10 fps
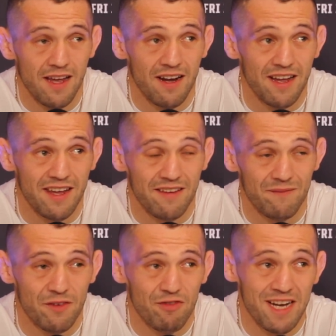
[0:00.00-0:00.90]
Yeah, like,
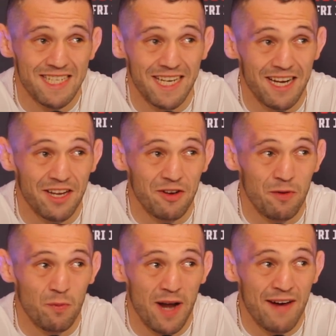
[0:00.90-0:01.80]
realistically, like,
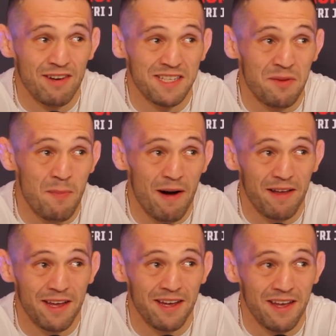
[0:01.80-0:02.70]
everything's in
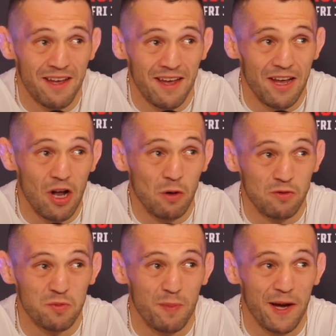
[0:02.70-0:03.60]
America, it always
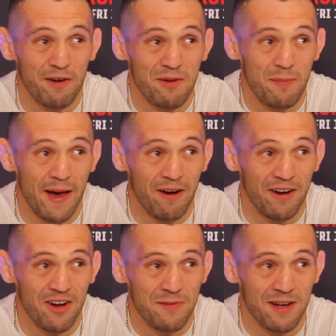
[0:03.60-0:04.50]
looks bigger and better. You
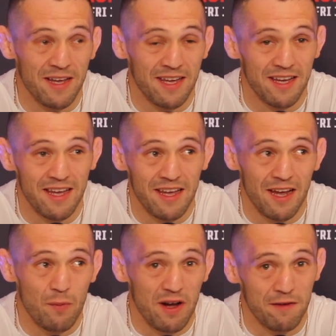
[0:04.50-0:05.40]
know what I mean? Like,
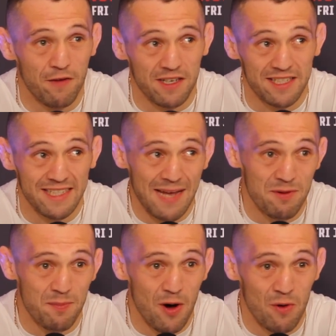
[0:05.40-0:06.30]
where you fight the same
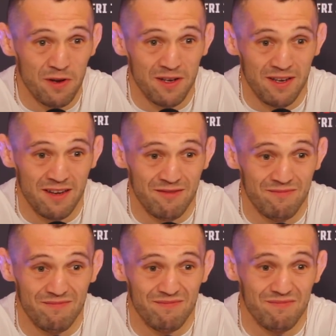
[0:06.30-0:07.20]
opponent
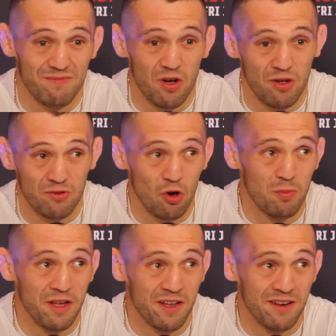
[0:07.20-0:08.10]
in
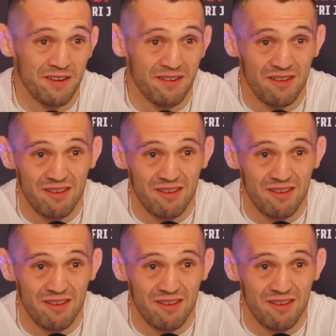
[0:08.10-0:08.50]
Dublin,